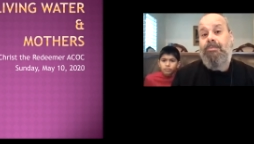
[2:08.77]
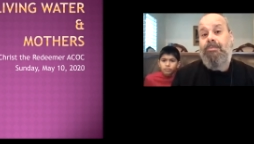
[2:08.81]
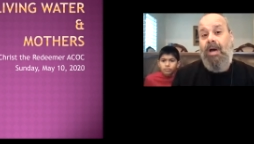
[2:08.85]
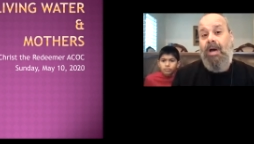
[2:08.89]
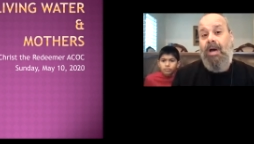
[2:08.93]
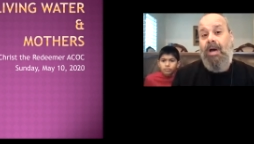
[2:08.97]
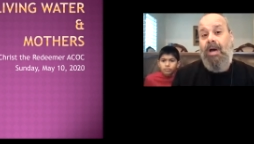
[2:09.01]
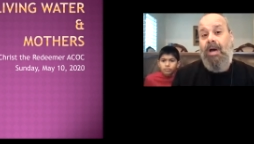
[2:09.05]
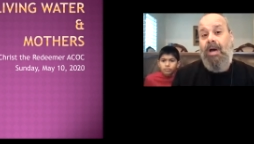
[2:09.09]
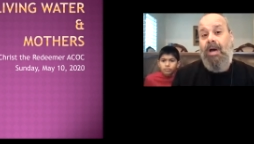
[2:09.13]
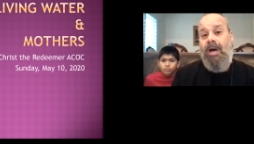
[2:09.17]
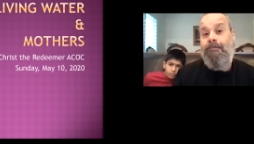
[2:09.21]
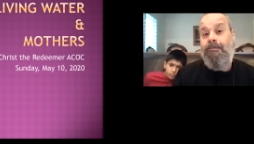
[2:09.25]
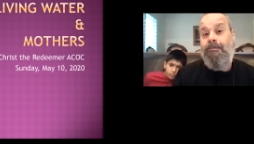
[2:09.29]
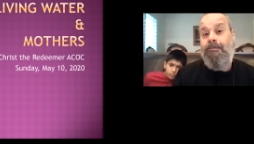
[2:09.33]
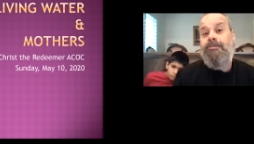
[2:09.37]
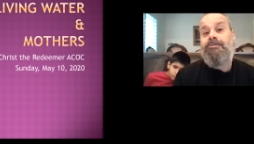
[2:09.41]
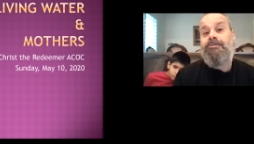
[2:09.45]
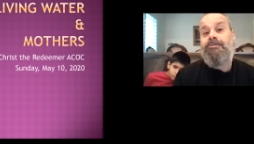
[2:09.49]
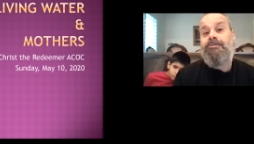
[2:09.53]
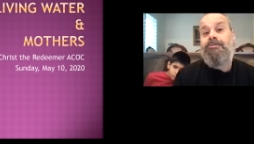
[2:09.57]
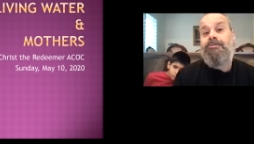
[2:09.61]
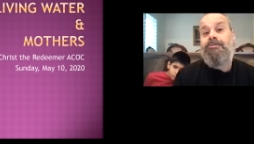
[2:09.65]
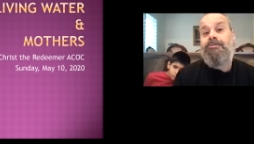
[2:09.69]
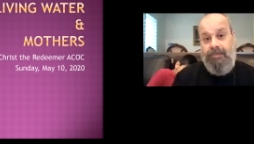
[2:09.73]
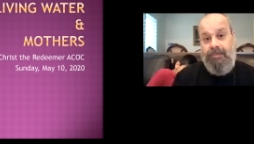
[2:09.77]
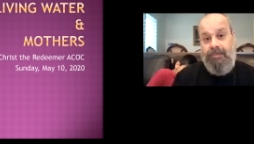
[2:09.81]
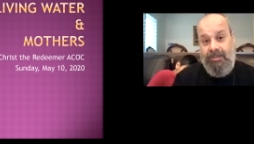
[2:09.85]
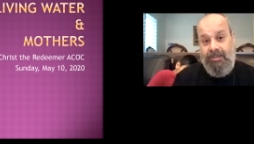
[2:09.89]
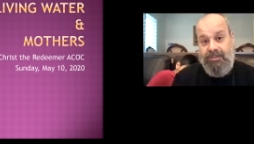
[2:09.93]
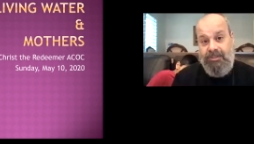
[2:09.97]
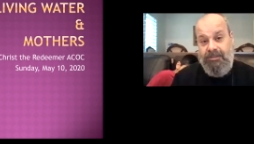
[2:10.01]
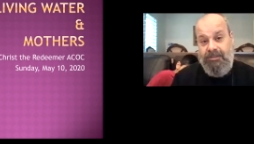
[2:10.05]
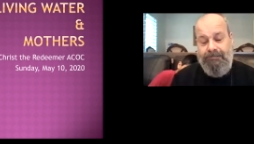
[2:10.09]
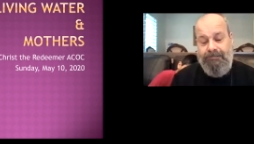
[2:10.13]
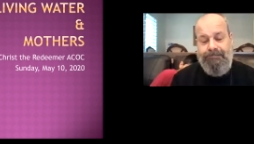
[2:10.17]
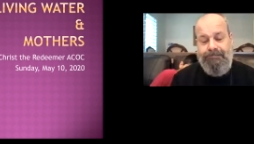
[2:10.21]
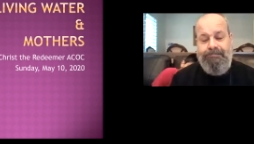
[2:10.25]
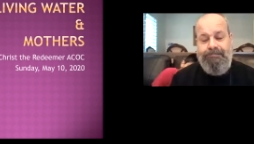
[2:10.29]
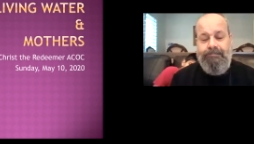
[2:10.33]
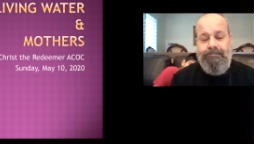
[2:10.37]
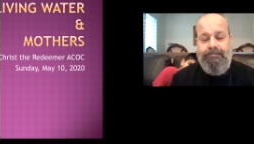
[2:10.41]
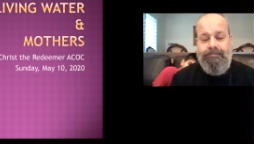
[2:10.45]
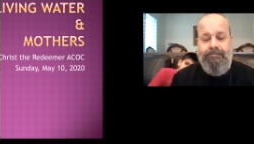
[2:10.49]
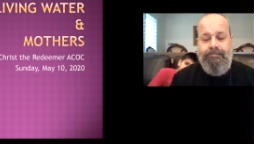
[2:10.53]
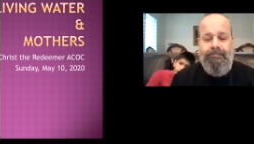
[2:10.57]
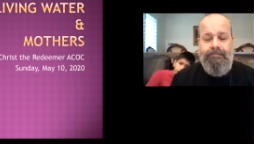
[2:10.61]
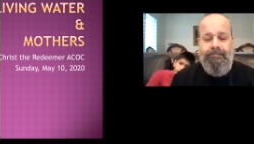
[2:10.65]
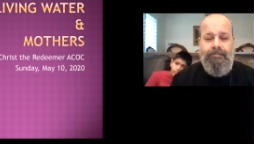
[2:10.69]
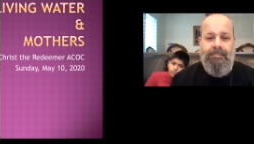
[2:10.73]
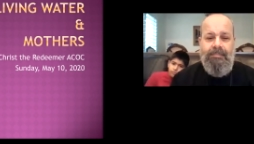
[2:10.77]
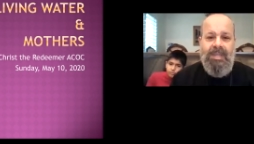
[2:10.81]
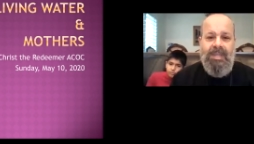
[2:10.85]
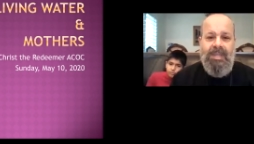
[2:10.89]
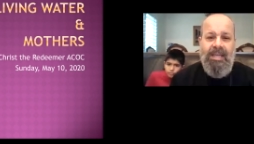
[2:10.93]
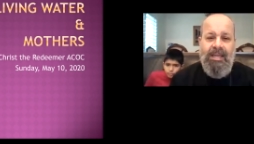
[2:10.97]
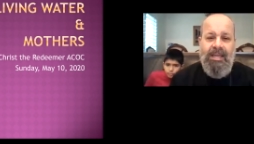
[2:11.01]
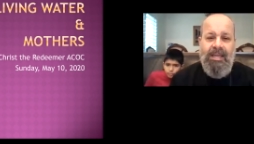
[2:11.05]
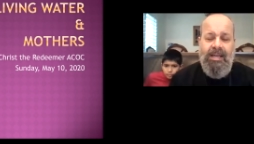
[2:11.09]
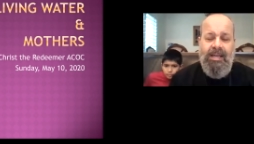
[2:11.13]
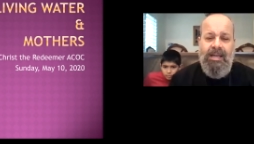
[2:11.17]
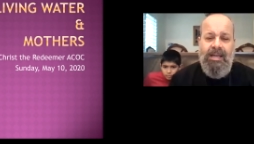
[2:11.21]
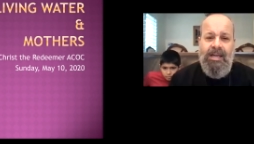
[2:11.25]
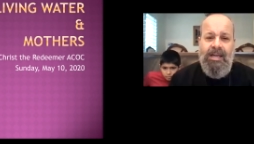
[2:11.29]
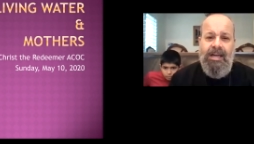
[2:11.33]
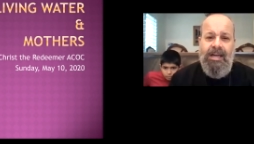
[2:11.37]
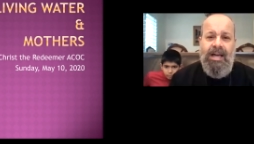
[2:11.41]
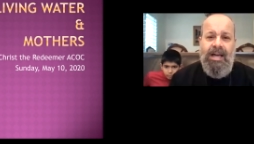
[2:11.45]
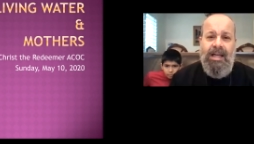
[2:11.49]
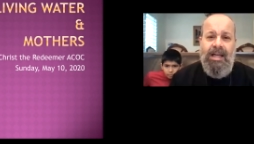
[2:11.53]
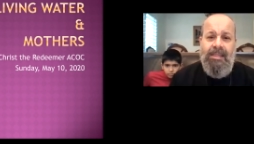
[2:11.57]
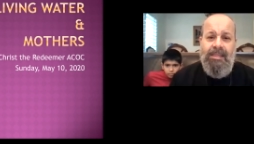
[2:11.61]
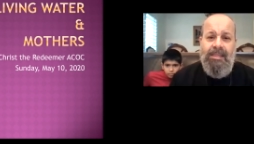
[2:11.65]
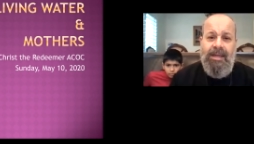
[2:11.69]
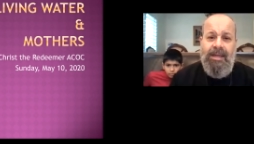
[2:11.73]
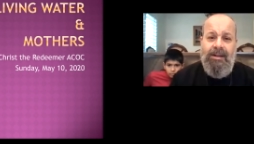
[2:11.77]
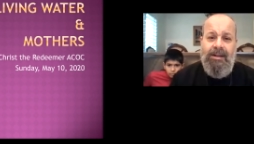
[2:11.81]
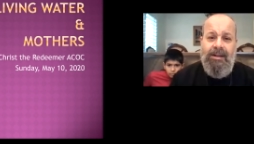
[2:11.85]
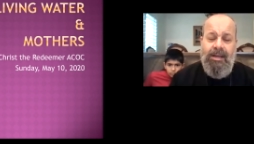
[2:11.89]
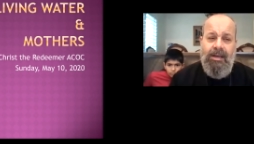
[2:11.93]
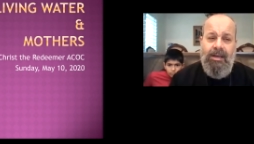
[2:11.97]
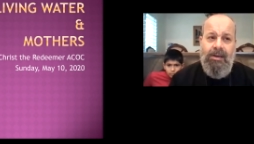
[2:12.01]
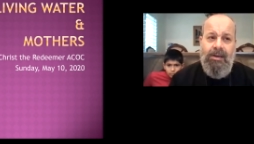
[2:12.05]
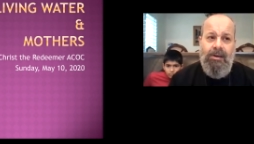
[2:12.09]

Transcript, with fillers: our first resurrection. And then